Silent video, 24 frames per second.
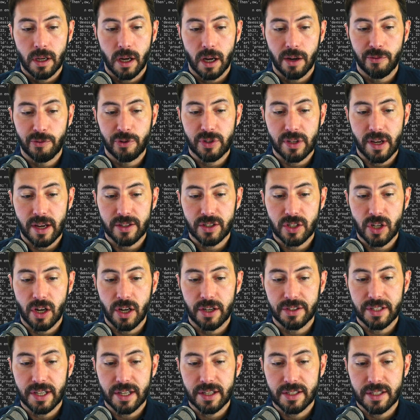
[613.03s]
of size
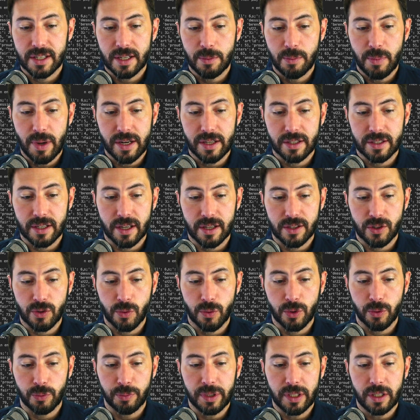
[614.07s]
context and embedding size. So
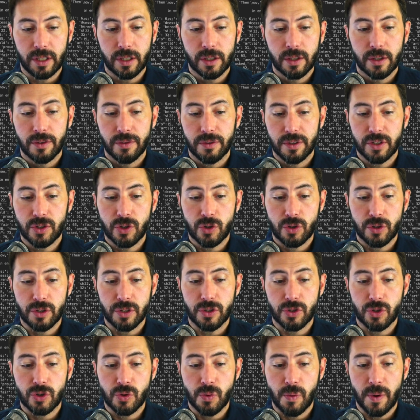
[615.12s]
it'll be these,
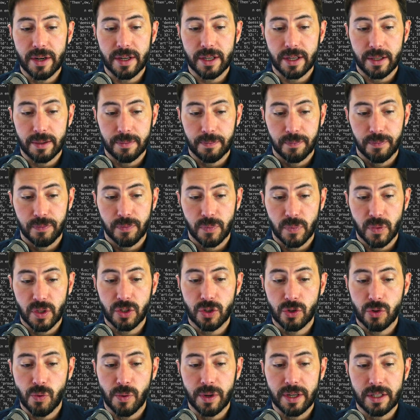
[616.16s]
these 20
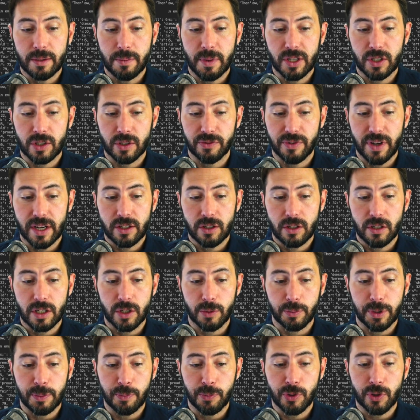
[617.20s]
these 20 dimensional vector.
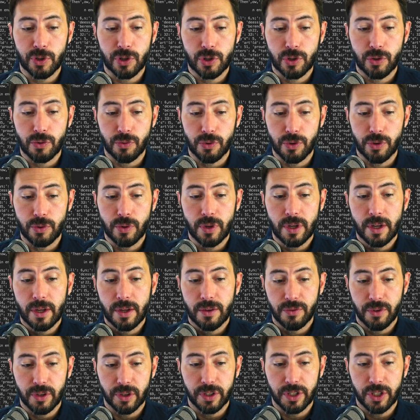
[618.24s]
It'll be pushed through
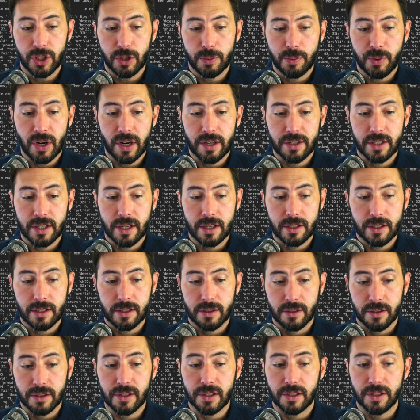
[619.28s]
the linear process,
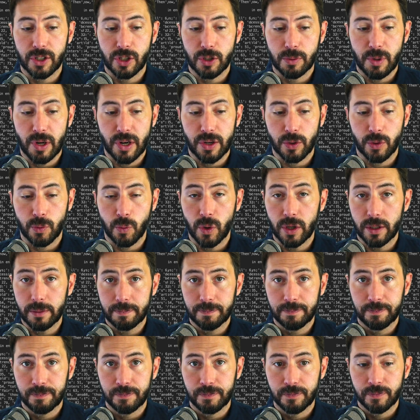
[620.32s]
this linear model one,
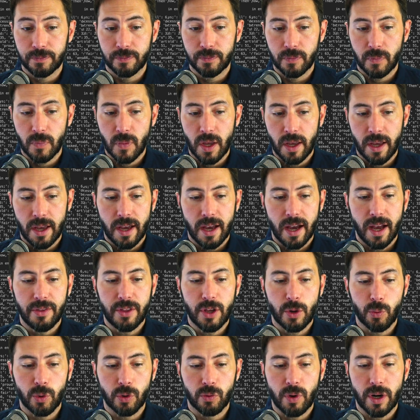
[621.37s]
and
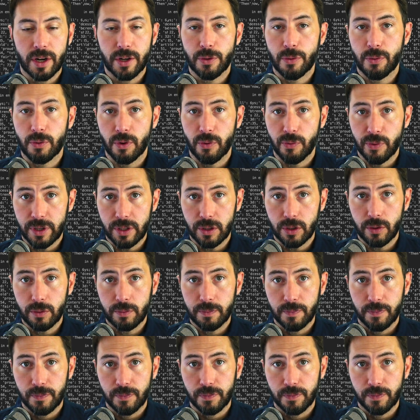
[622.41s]
then we'll run it through a ReLU.